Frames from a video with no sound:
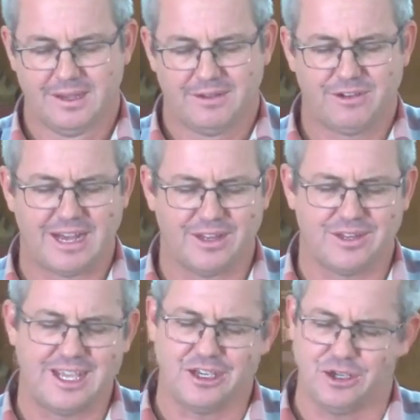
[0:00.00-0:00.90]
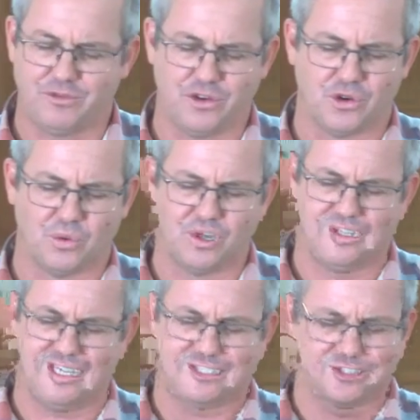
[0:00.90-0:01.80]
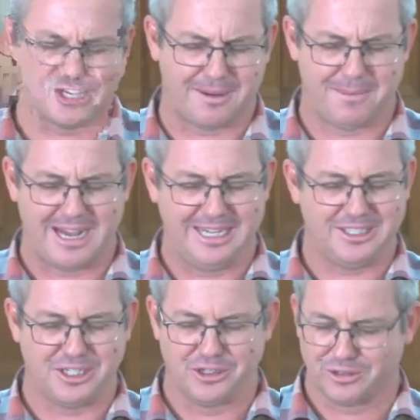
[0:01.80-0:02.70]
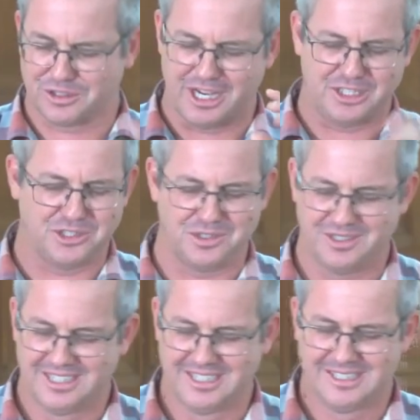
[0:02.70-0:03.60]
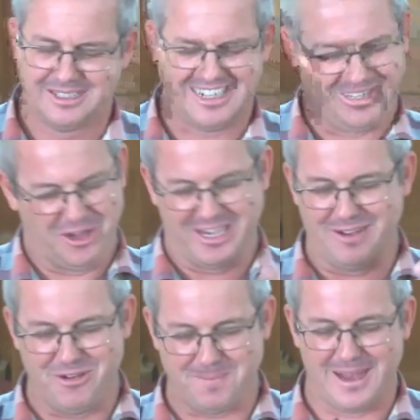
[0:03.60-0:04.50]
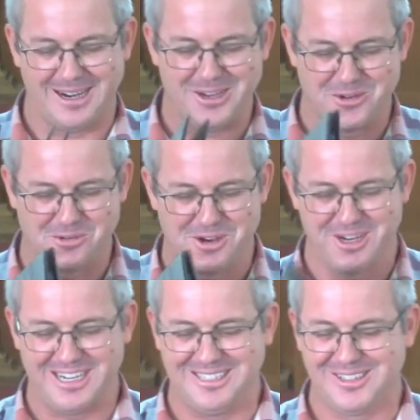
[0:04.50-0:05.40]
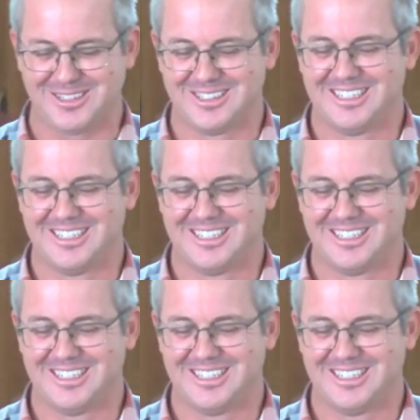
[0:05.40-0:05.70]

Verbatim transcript: Father, thank you for your word. This is an amazing little section, uh, like every part of your word is.